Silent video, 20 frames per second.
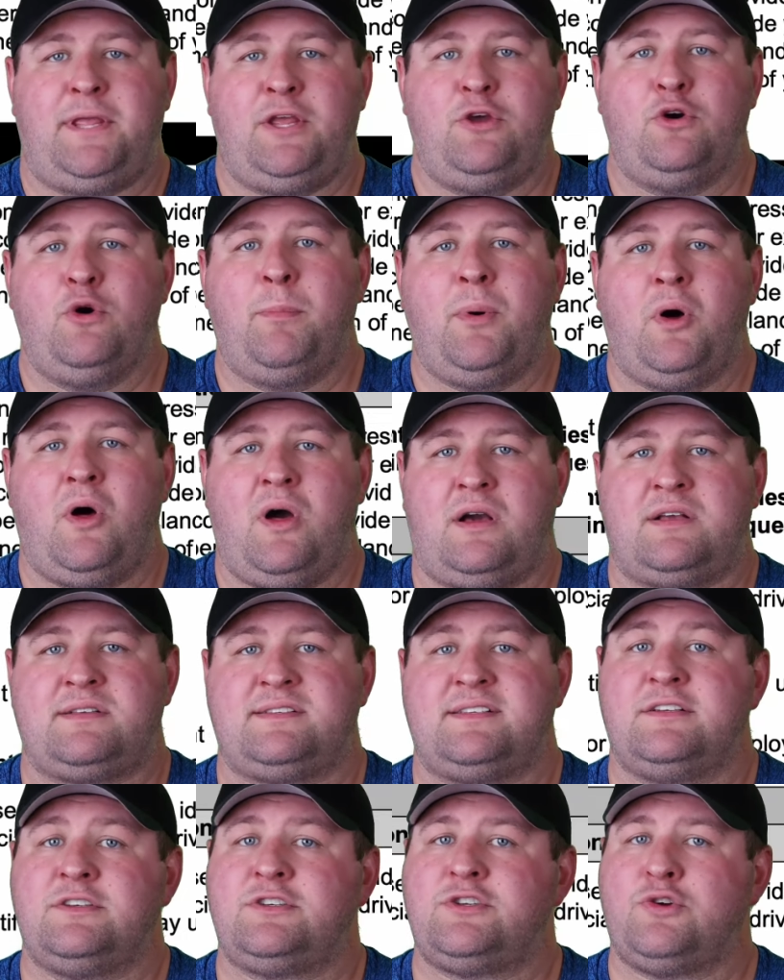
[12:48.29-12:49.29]
P.O.
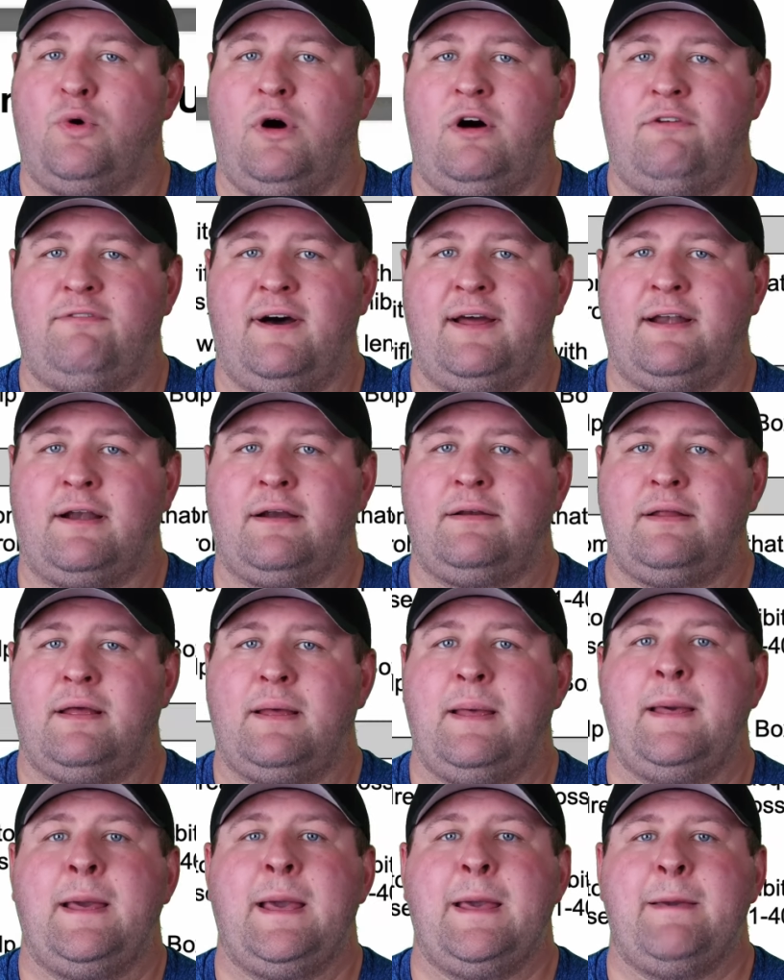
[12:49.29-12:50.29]
Box 1200,
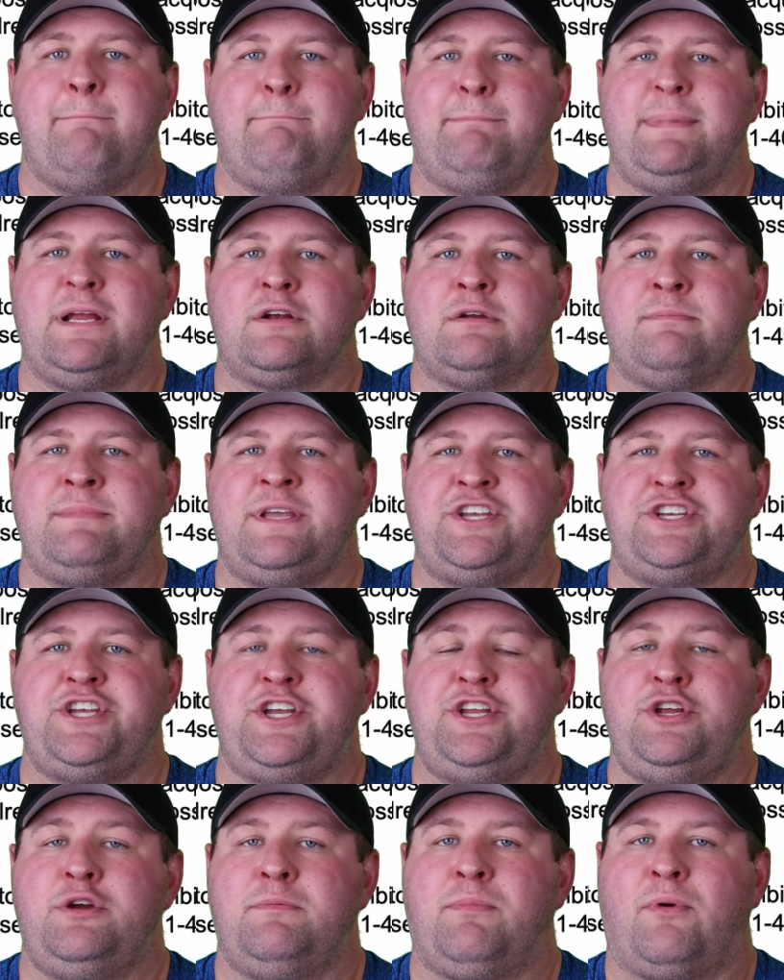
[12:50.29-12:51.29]

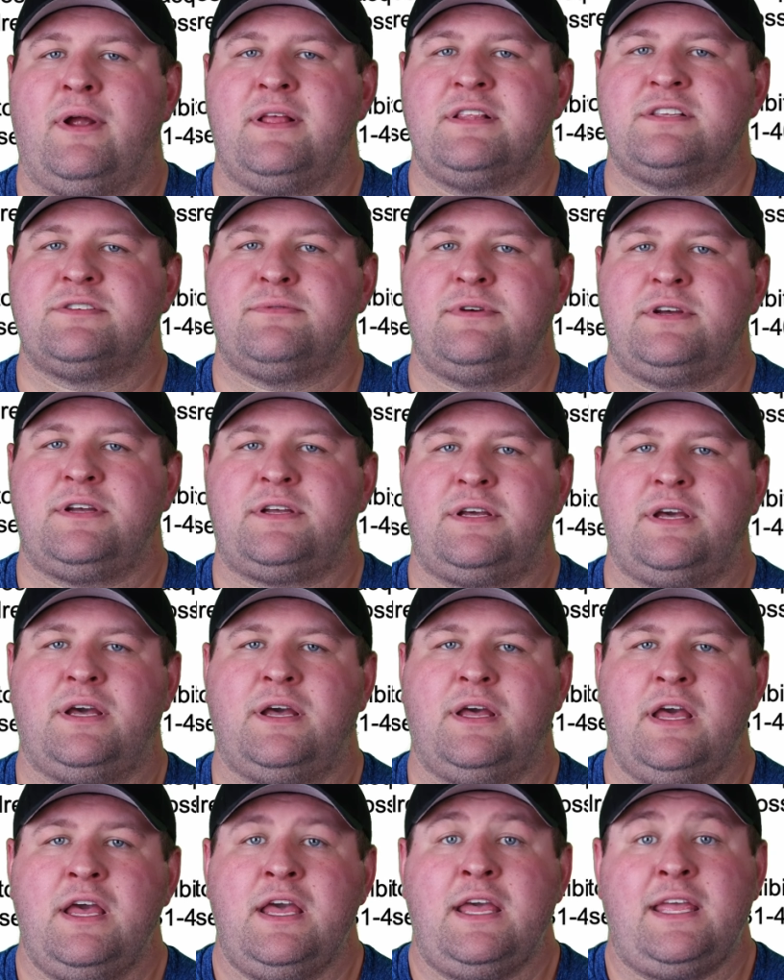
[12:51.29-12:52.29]
Miramichi, New Brunswick,
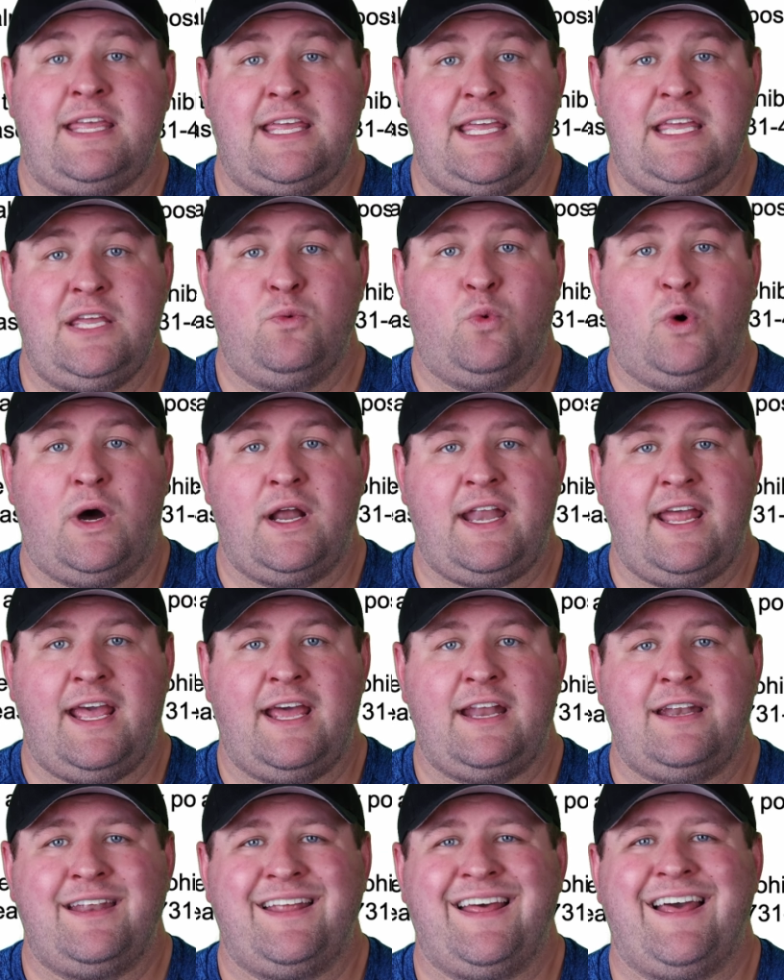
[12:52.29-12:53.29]

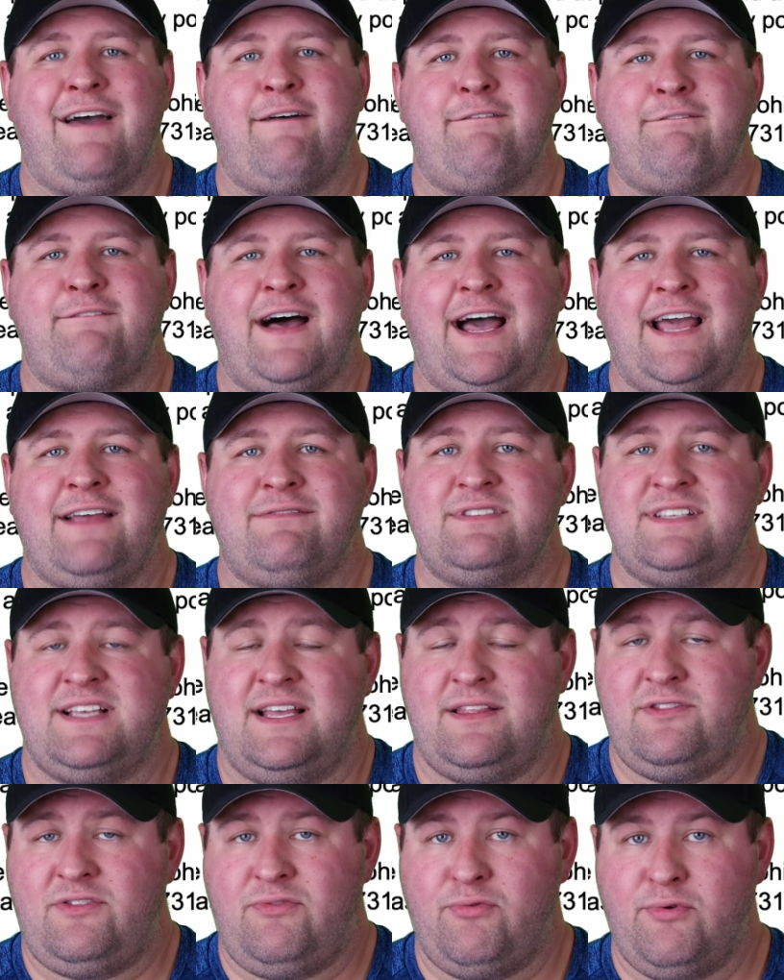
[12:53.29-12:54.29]
E1N
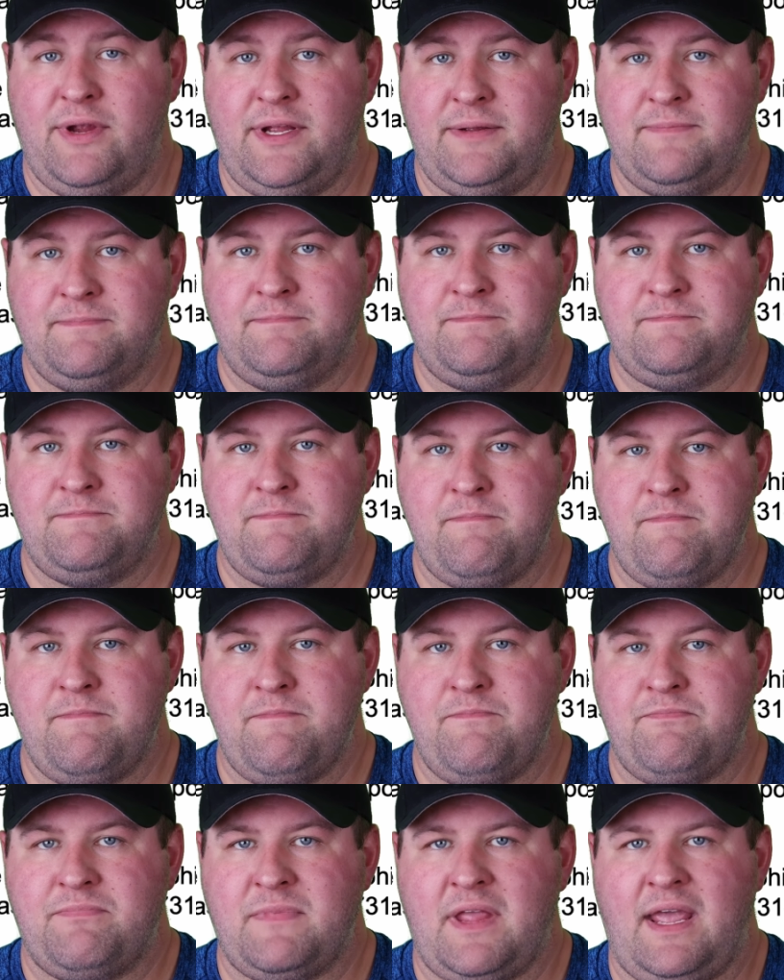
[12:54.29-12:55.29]
5Z3.
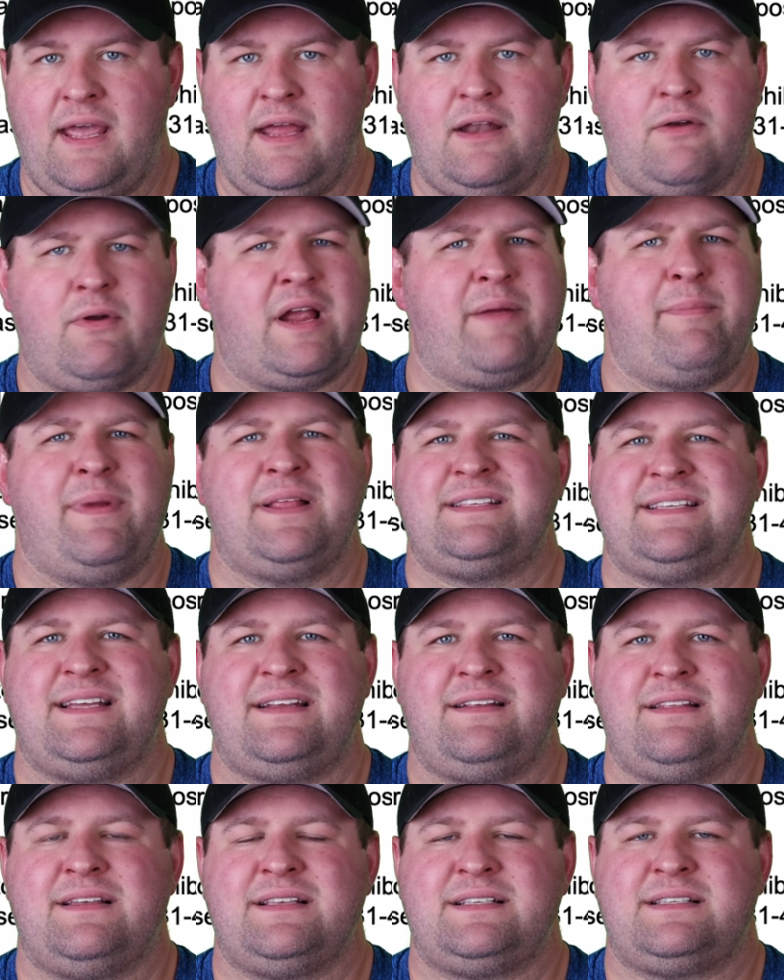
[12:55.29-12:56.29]
And I recommend
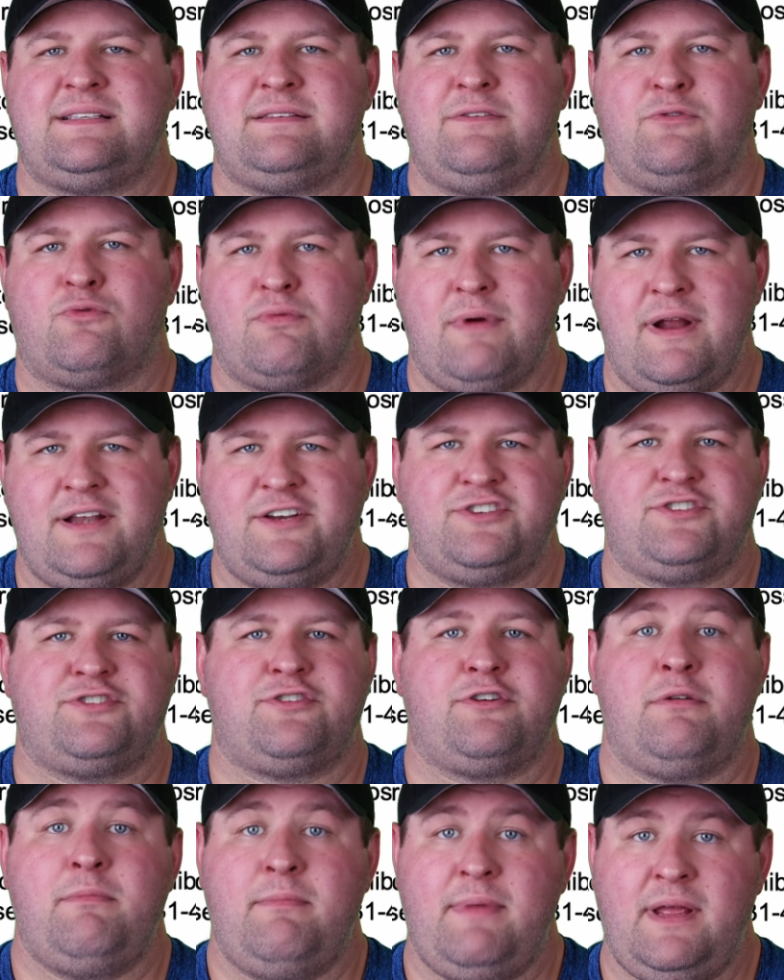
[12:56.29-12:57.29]
sending this
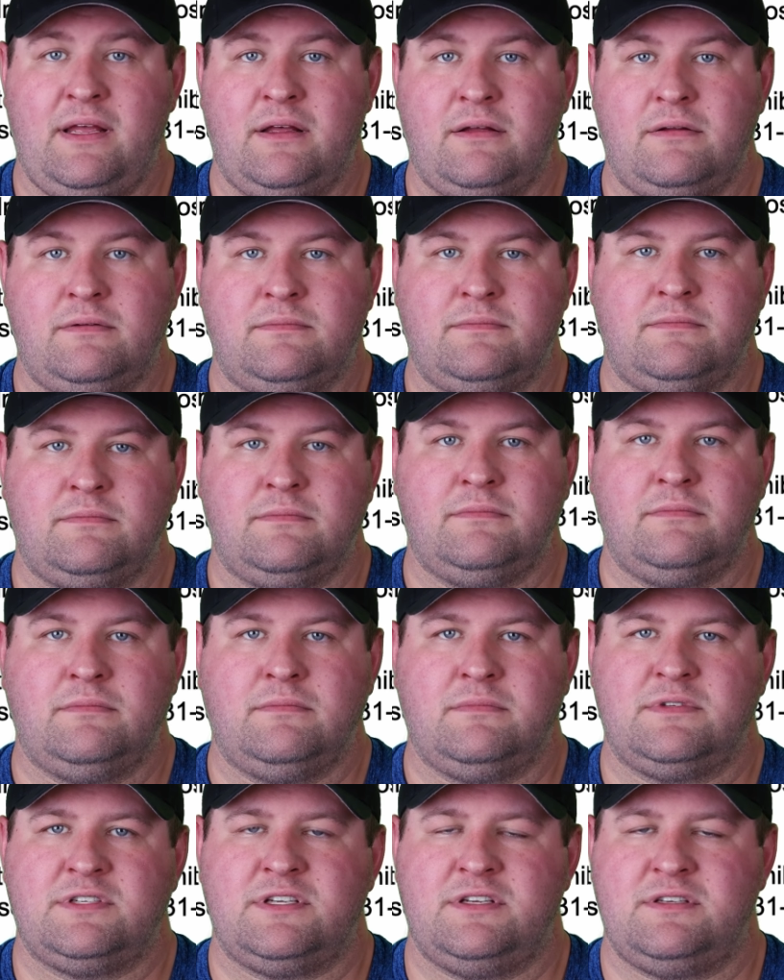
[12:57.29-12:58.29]
registered mail,
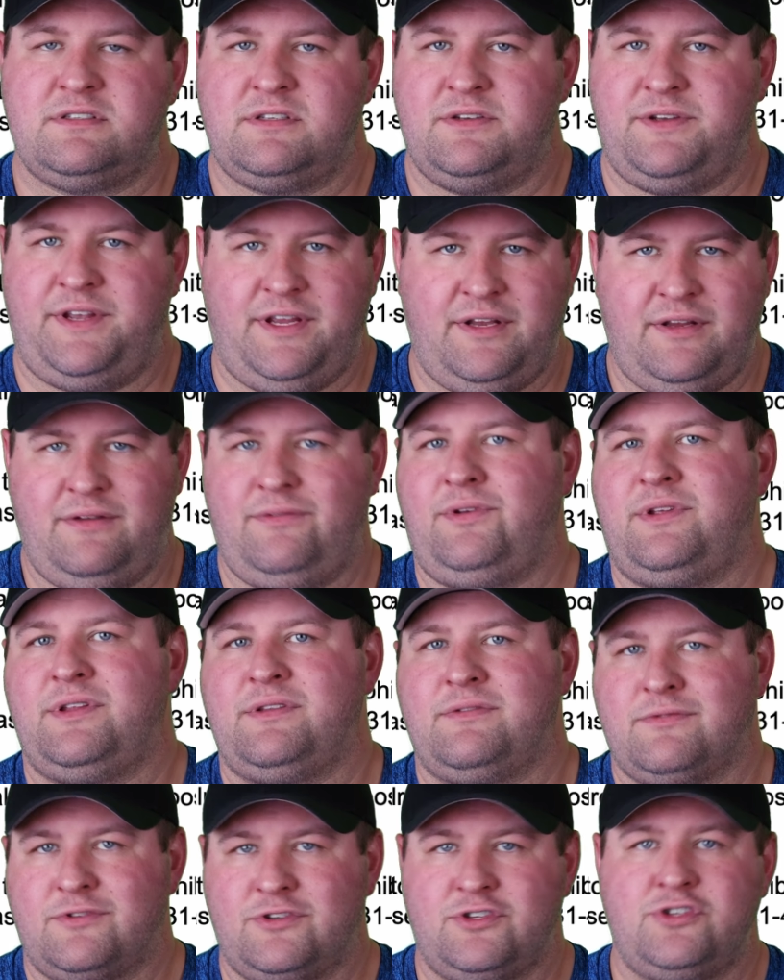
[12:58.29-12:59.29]
just so you
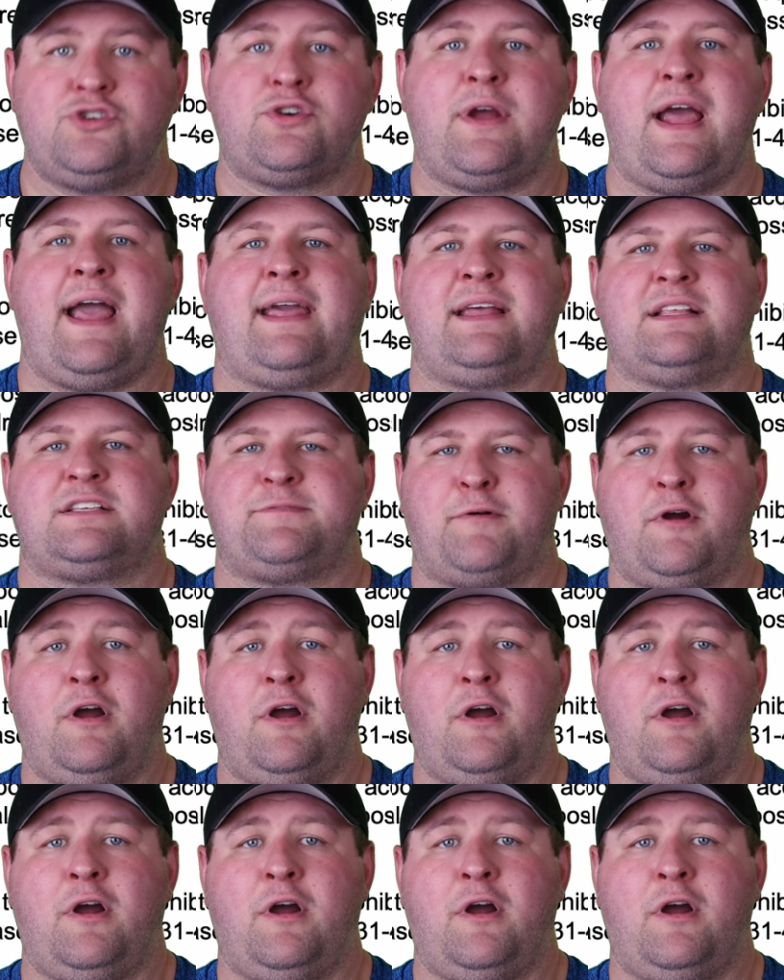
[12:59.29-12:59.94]
can track its